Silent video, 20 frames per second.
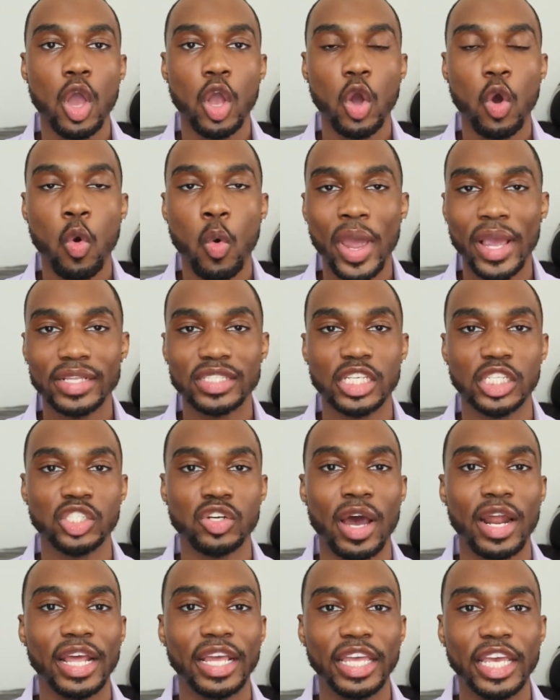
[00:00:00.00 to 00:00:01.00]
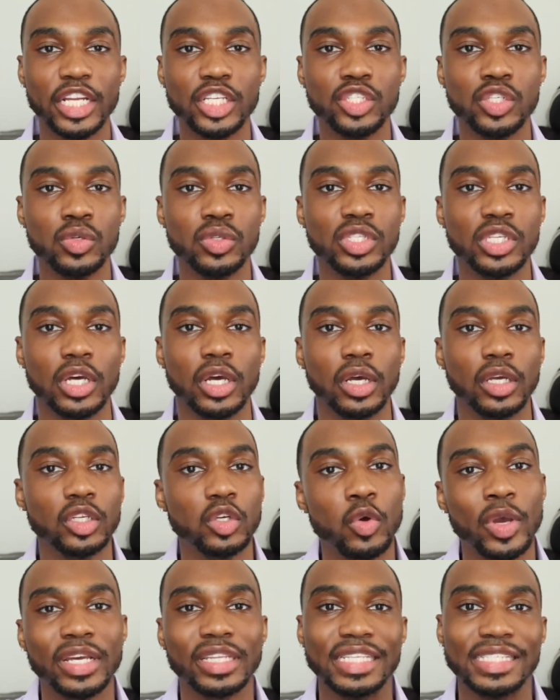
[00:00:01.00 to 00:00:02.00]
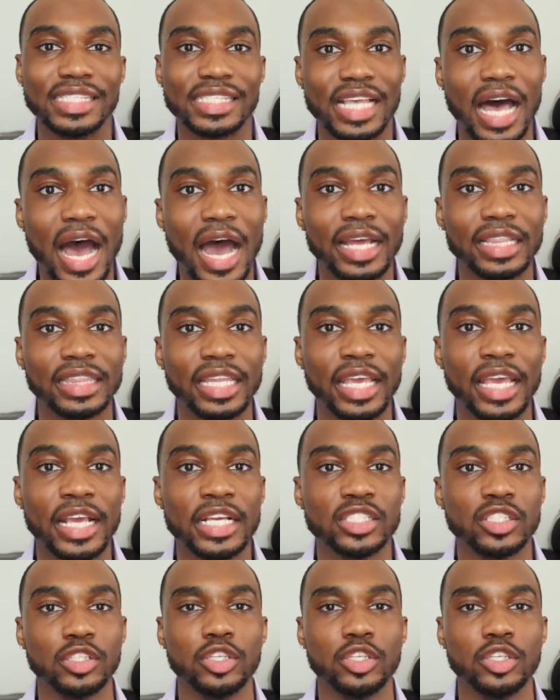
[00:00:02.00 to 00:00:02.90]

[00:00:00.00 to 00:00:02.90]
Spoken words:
quick to try to get you to quickly sign things,